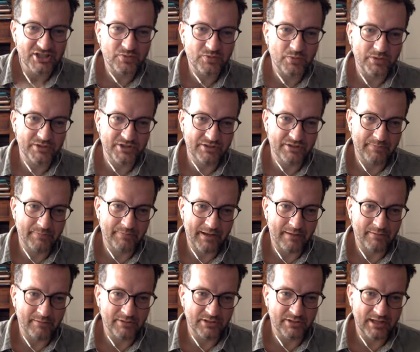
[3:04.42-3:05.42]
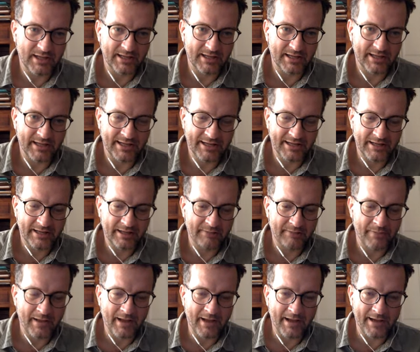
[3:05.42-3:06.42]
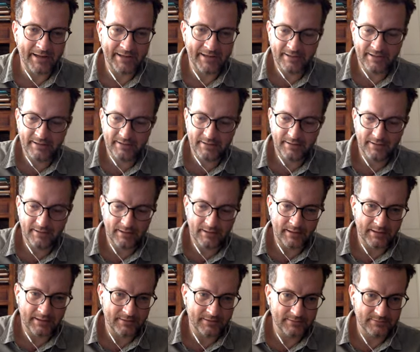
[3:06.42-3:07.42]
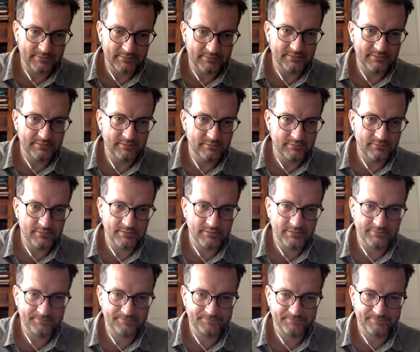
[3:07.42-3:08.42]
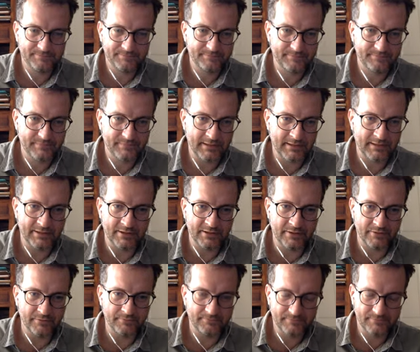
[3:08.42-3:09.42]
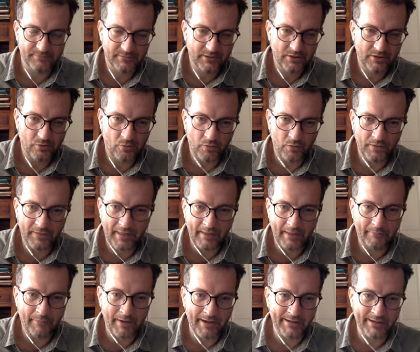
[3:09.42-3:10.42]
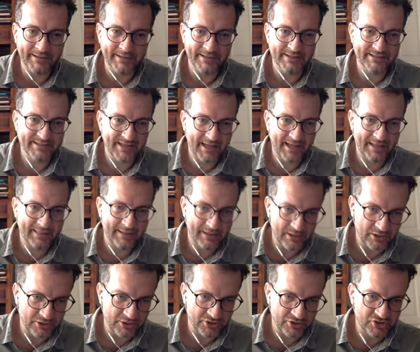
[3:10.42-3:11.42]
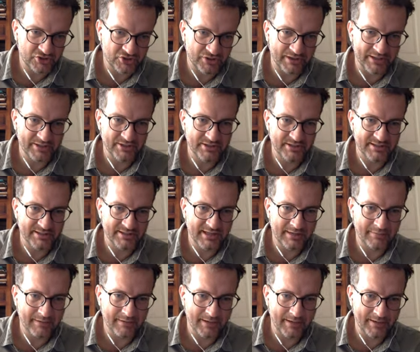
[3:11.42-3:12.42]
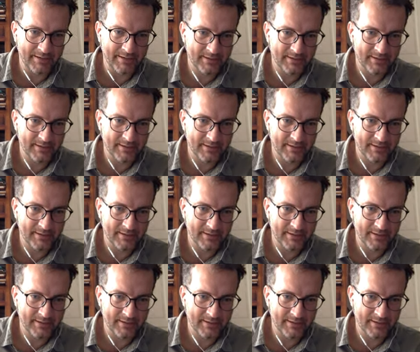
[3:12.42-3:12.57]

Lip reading: want to be able to like hit a bind, like I don't know what that bind is, and then it goes straight into the timeline.